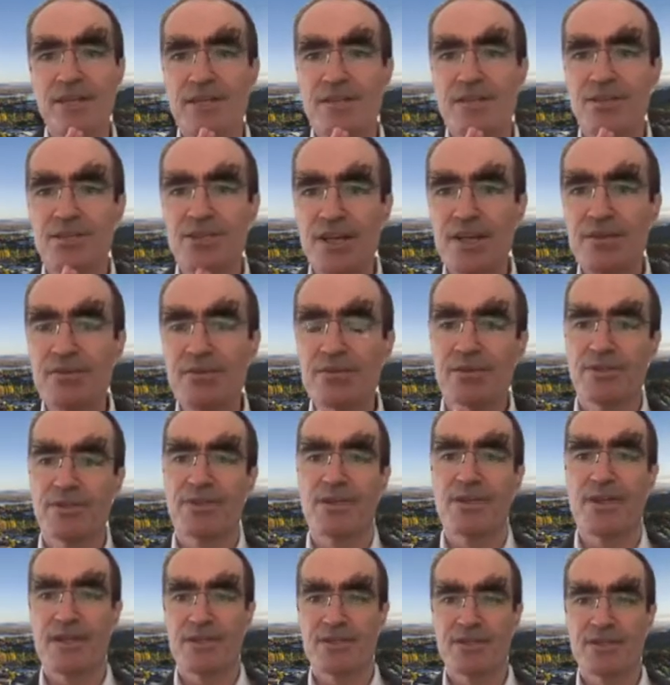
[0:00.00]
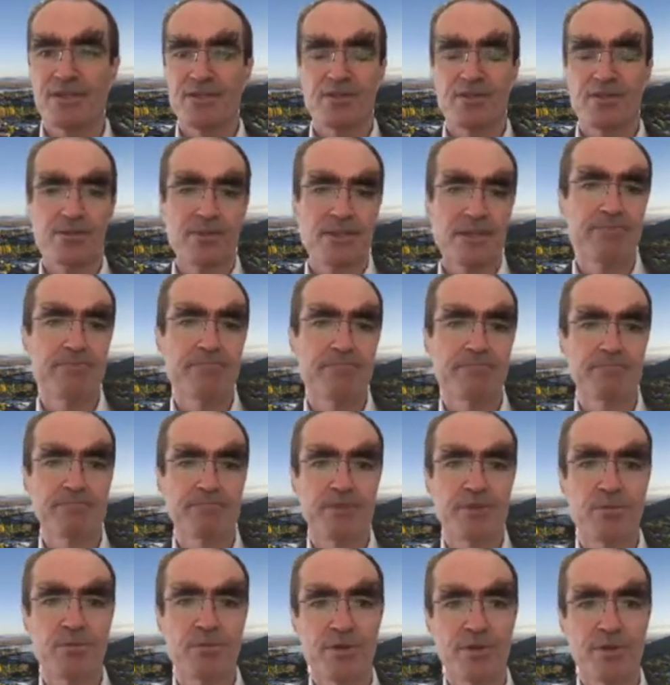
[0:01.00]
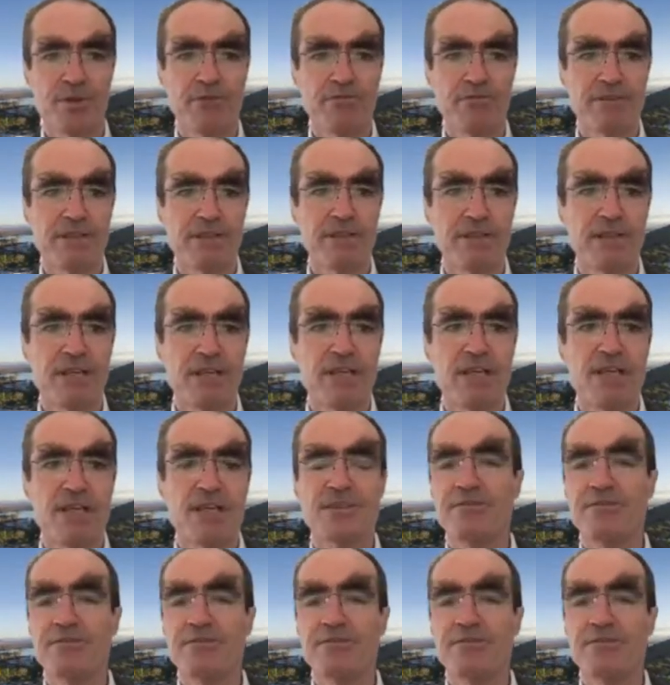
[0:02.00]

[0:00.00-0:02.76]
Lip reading: general science degree that we offer is,